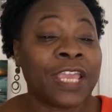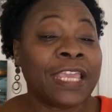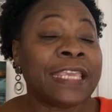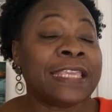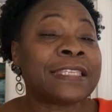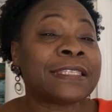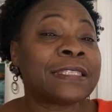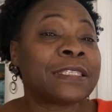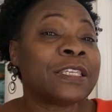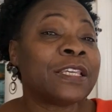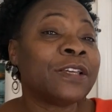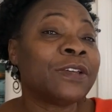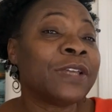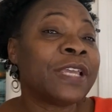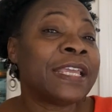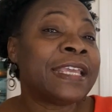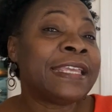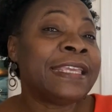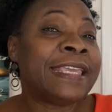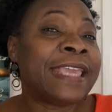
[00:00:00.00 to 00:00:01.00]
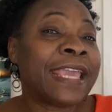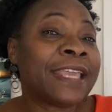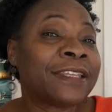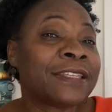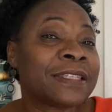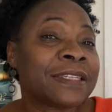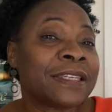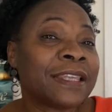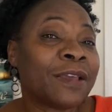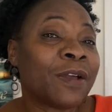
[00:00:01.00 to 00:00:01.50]
is to
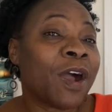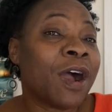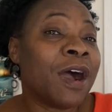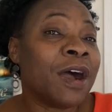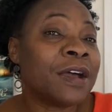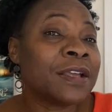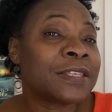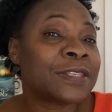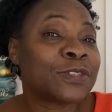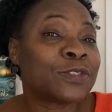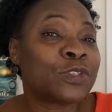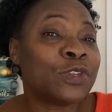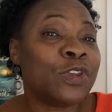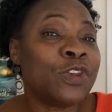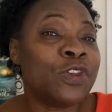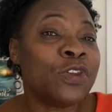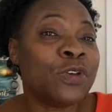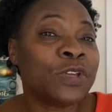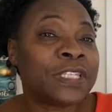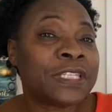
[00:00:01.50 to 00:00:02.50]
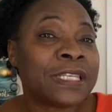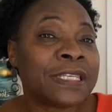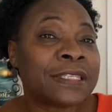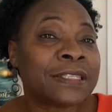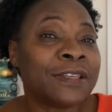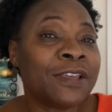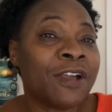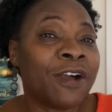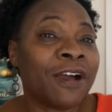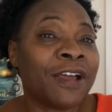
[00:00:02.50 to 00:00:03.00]
get us to notice
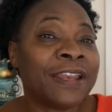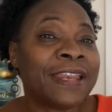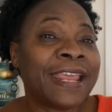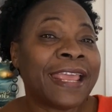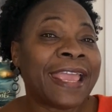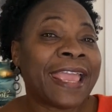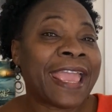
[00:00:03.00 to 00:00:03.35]
God